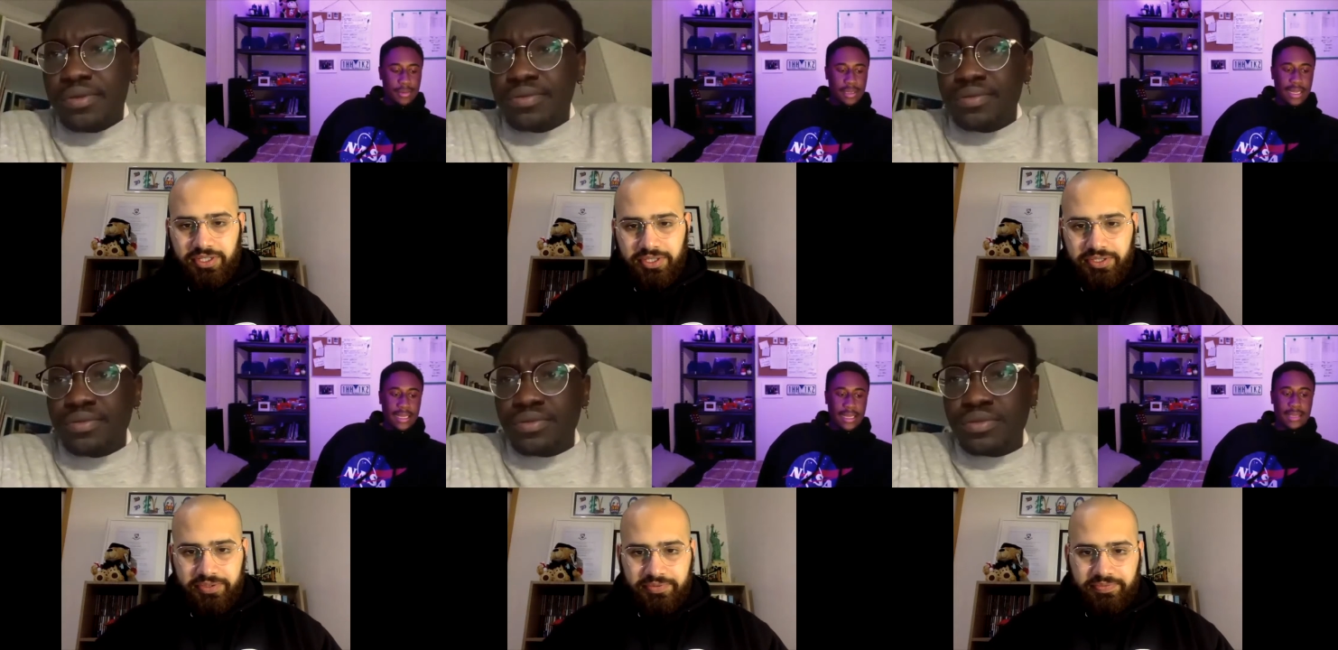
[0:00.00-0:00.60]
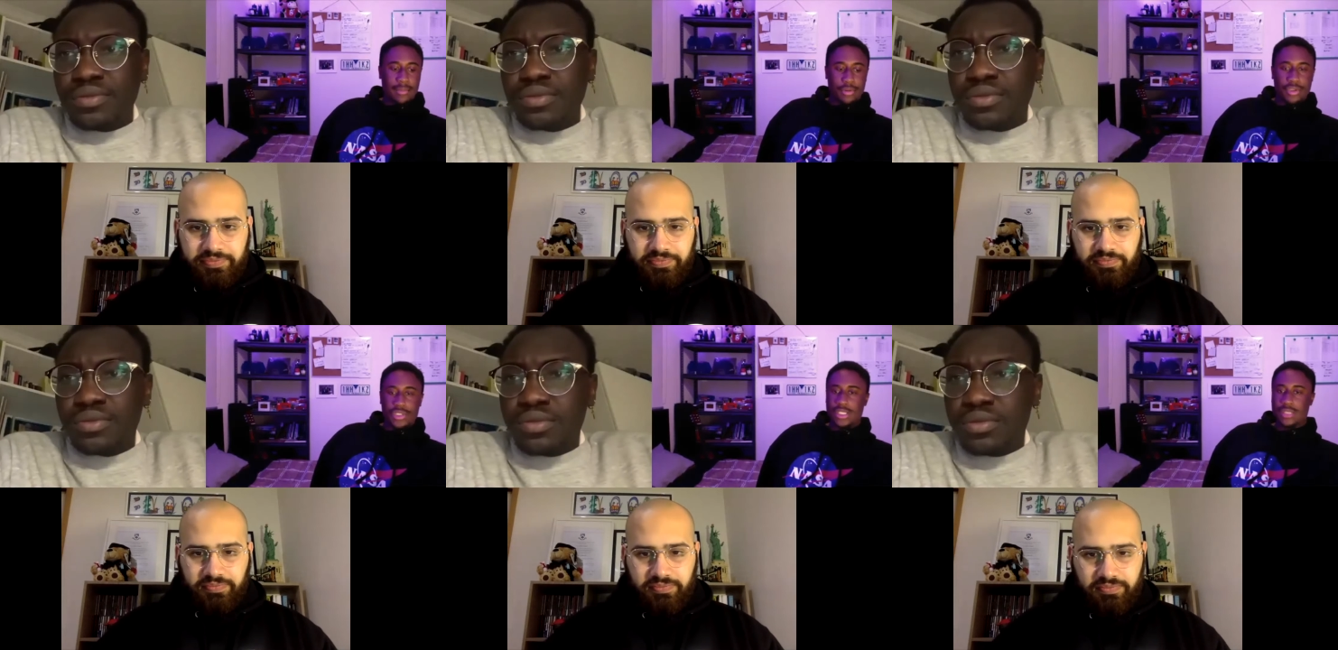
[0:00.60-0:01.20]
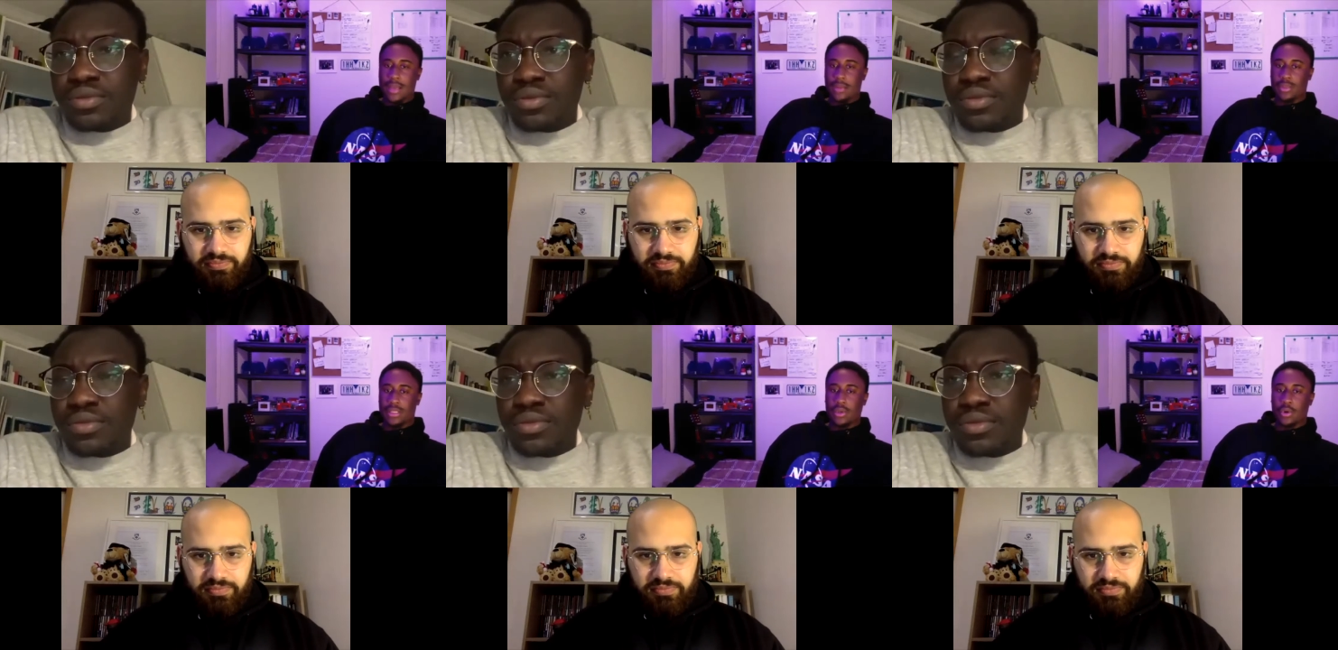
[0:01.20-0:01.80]
Speaker 1: but like in Mauritius, man,
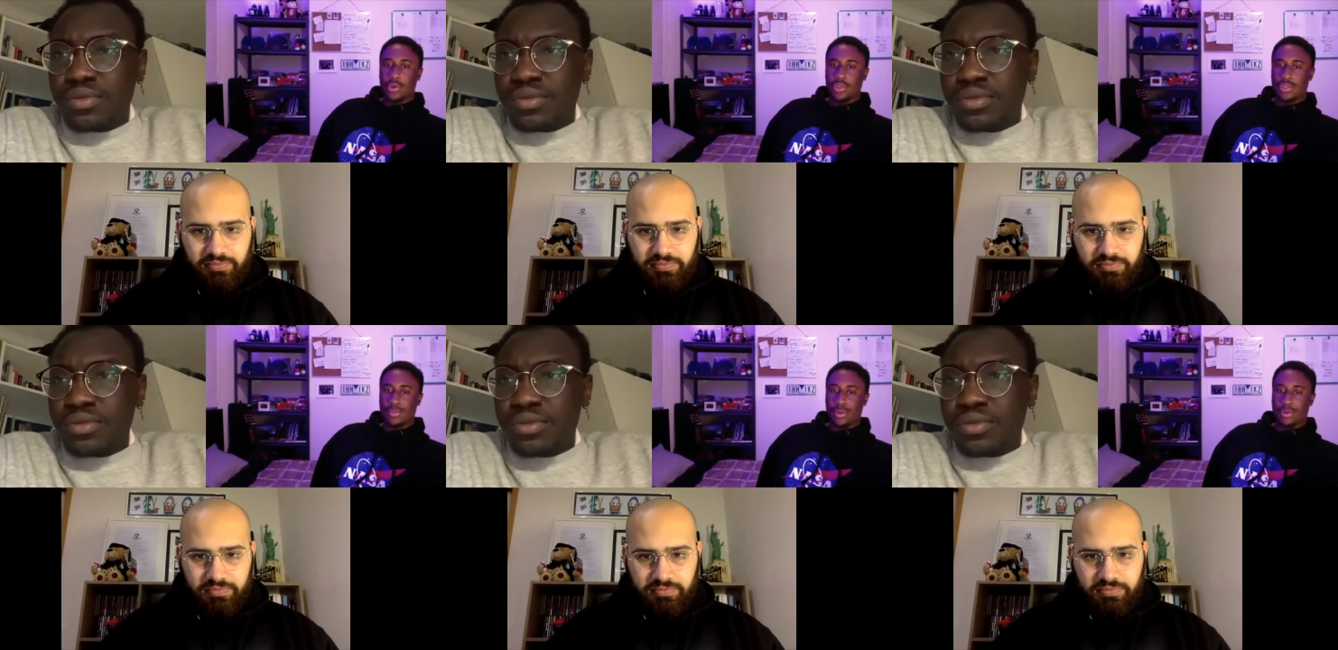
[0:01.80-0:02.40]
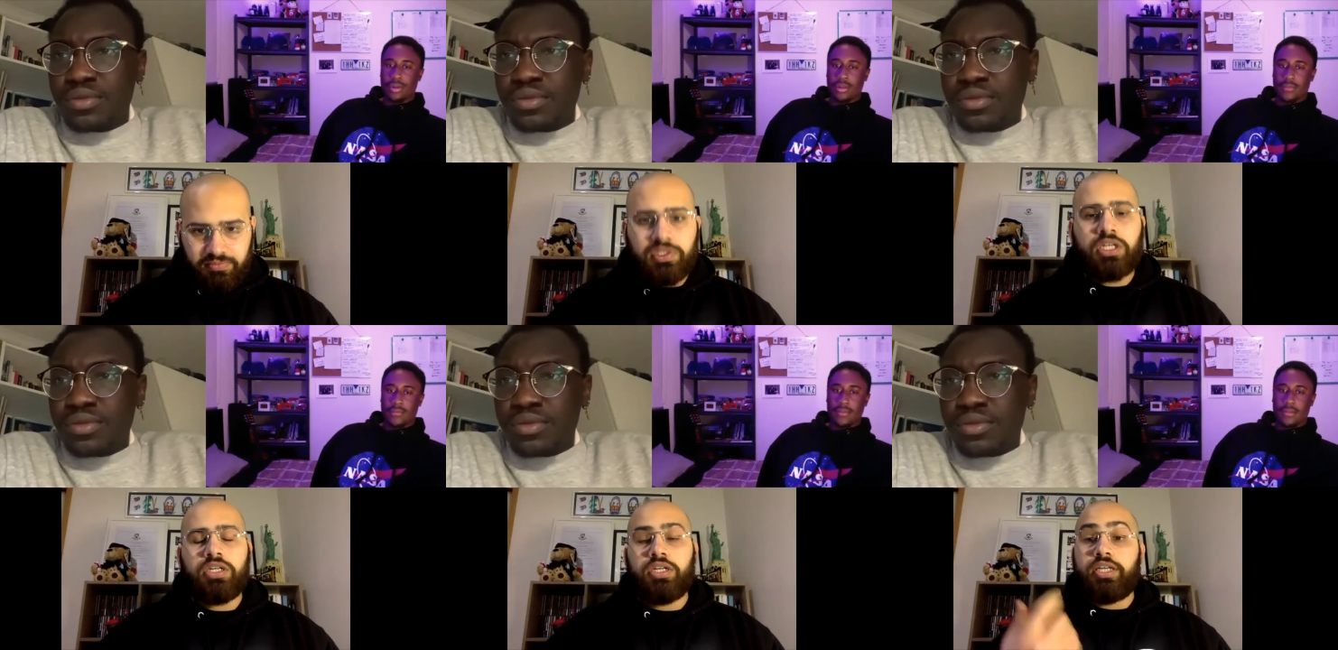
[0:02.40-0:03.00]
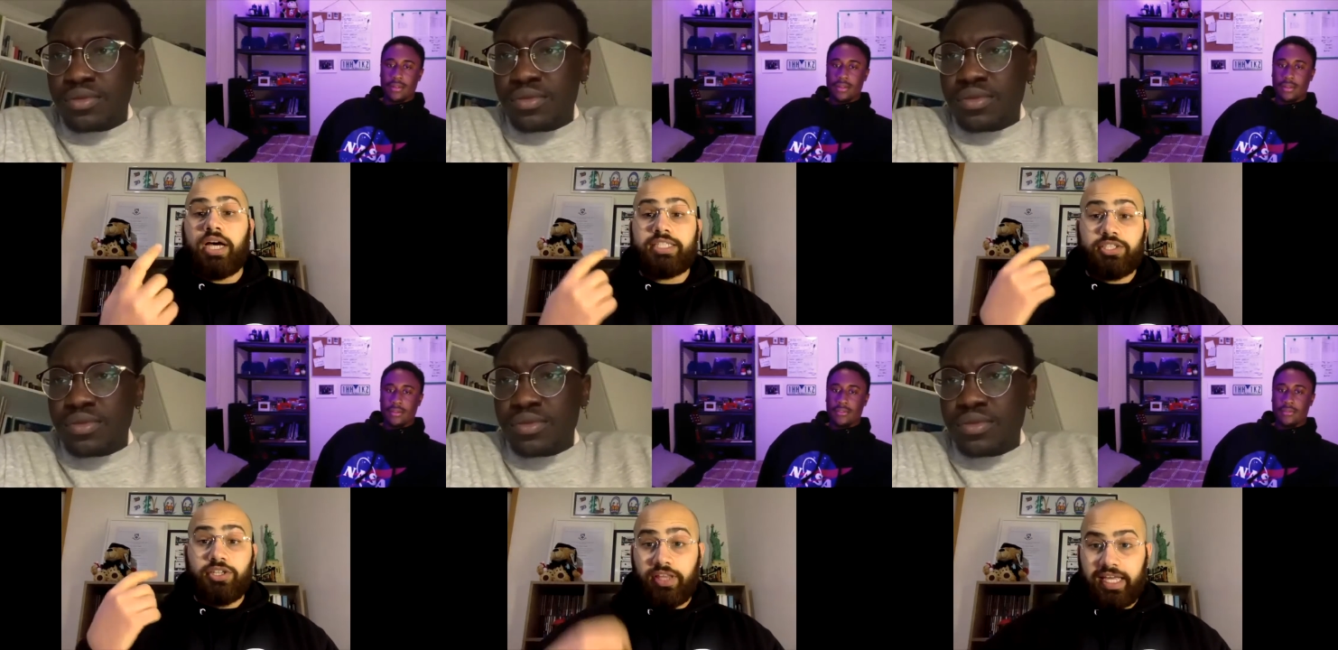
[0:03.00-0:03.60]
with the oil spill. I
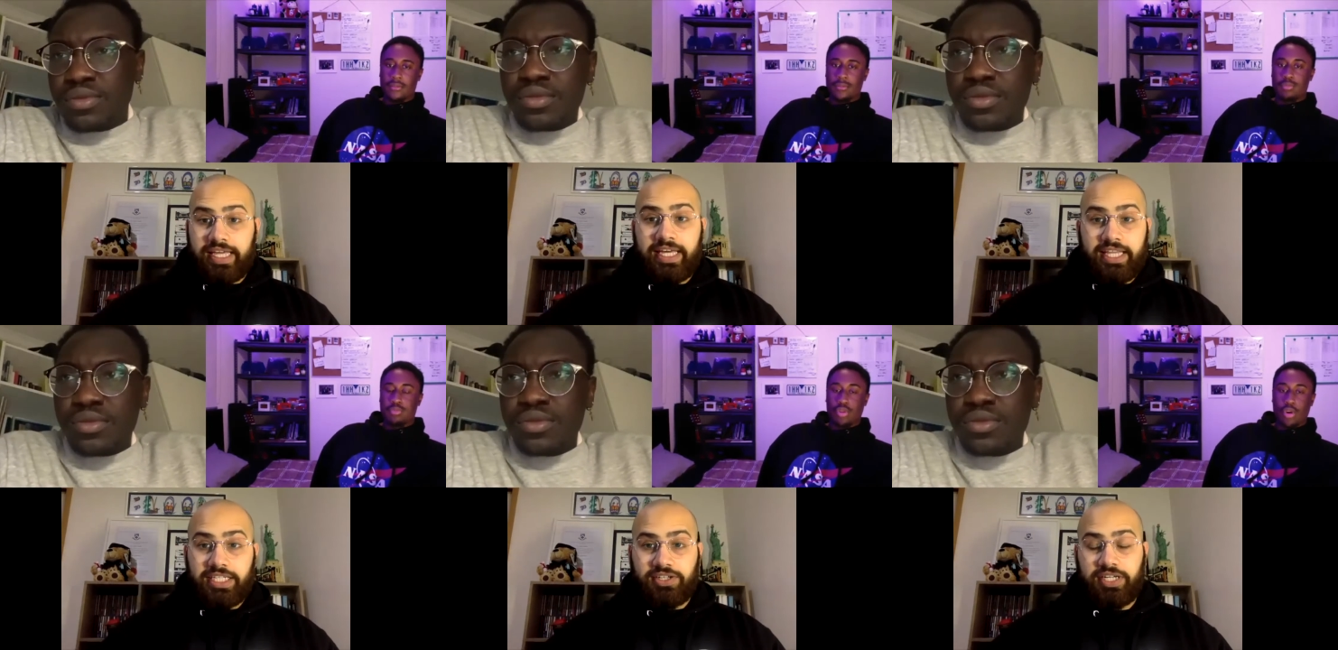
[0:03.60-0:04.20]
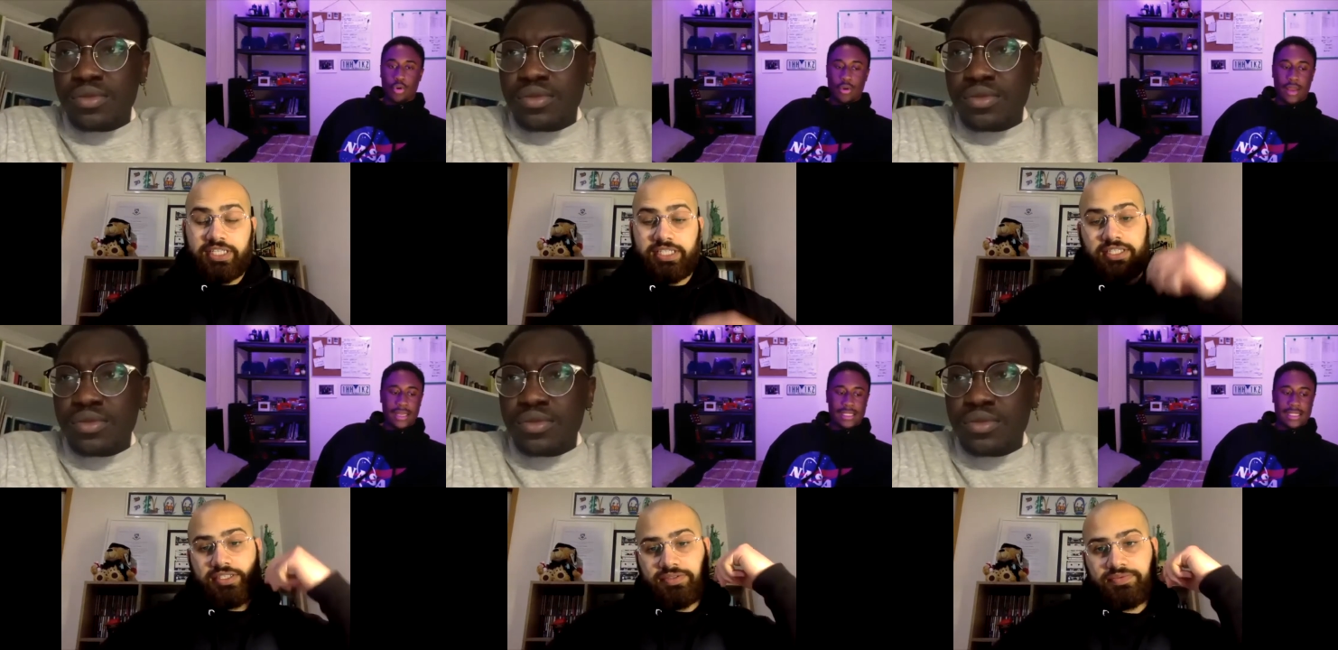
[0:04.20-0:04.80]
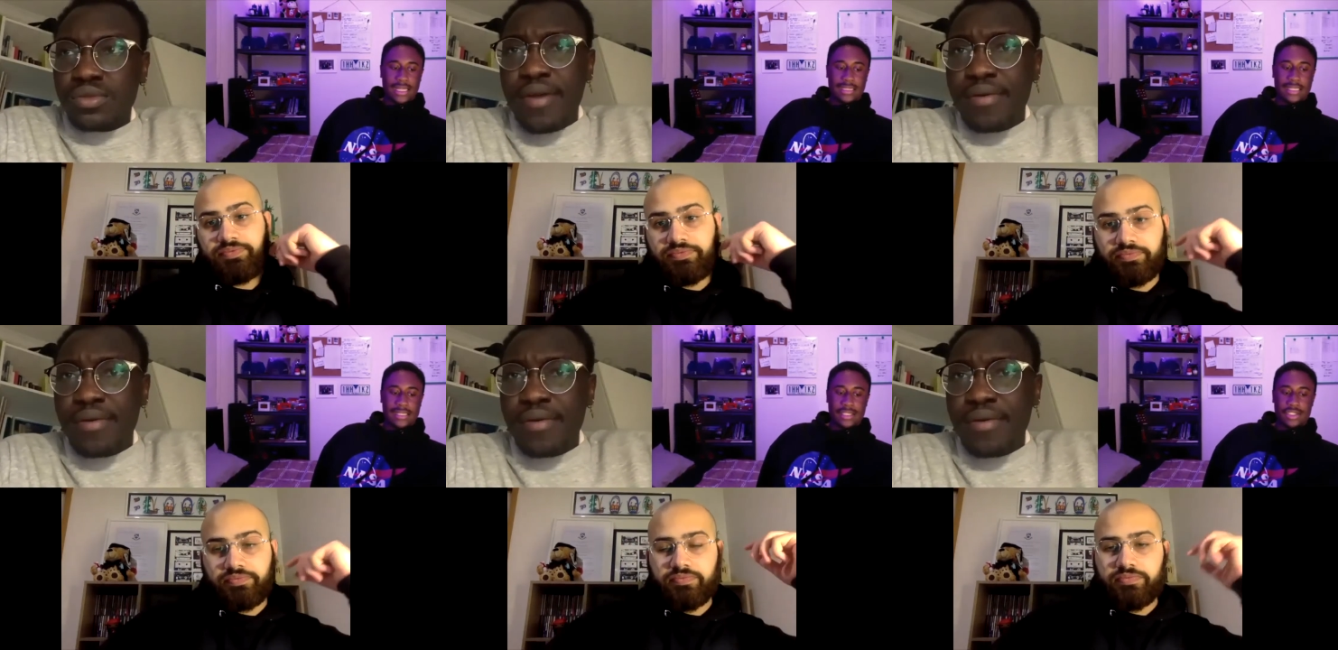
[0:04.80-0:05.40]
saw that. Yeah, that's bro. And it's like
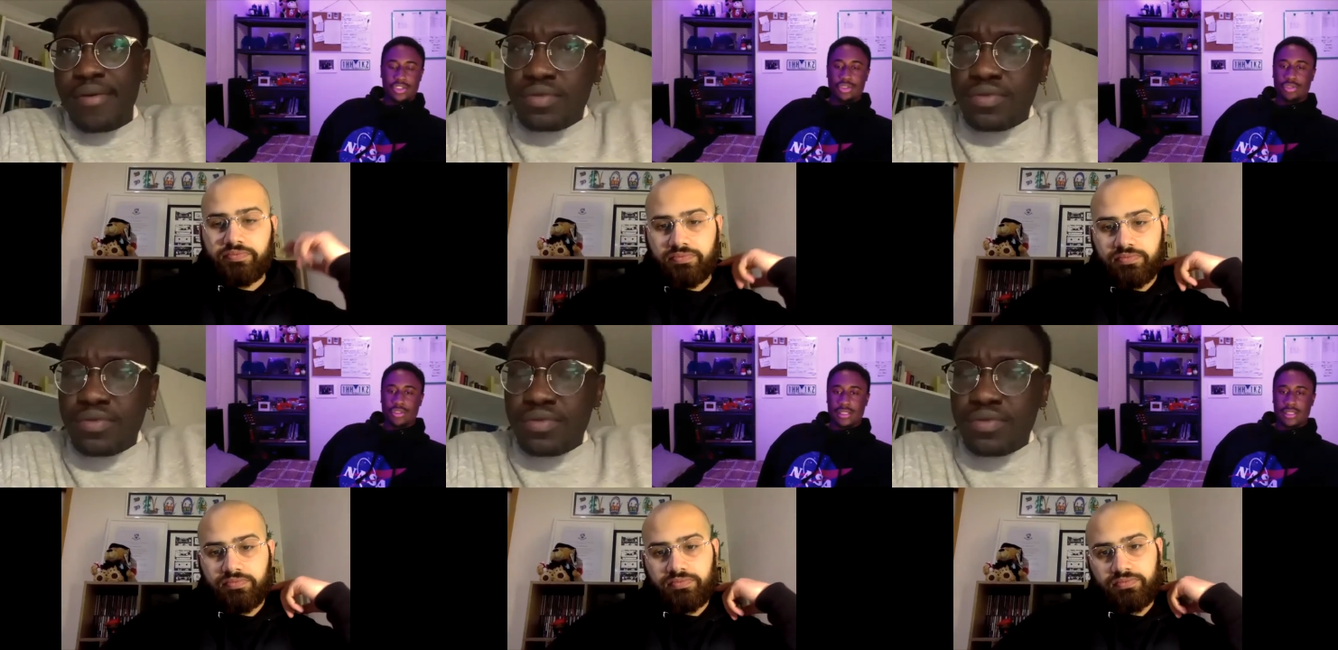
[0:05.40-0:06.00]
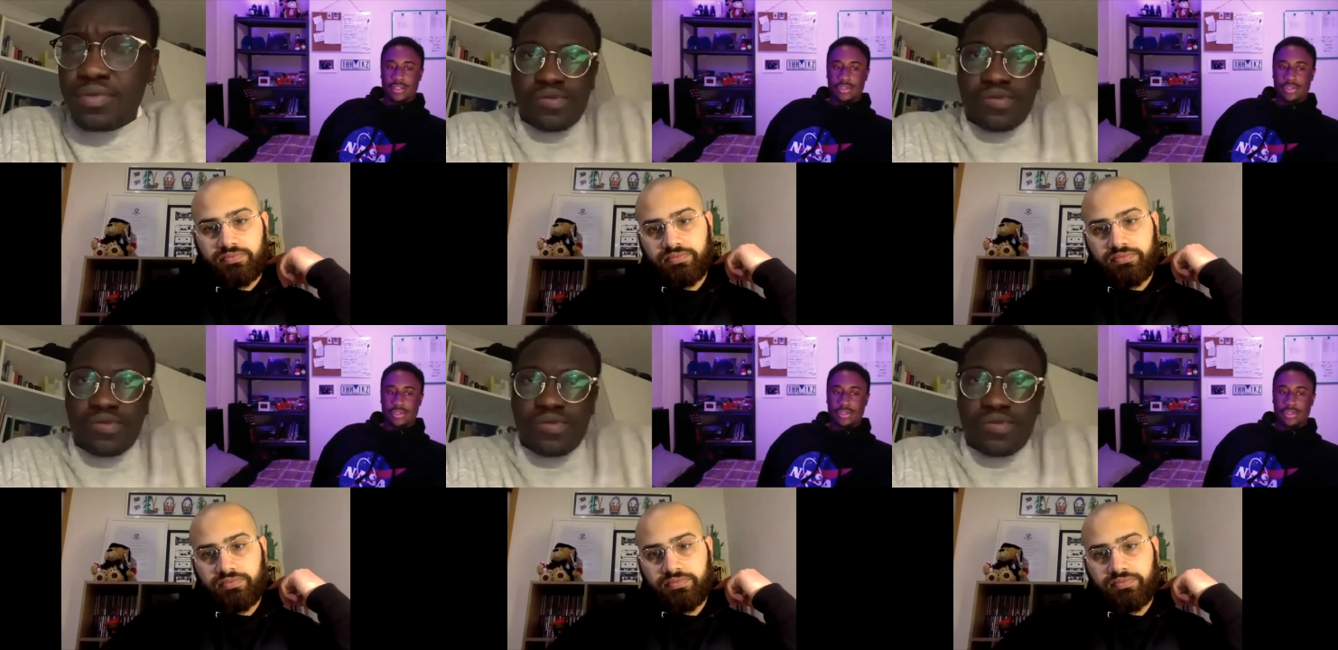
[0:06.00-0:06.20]
that's such a tourist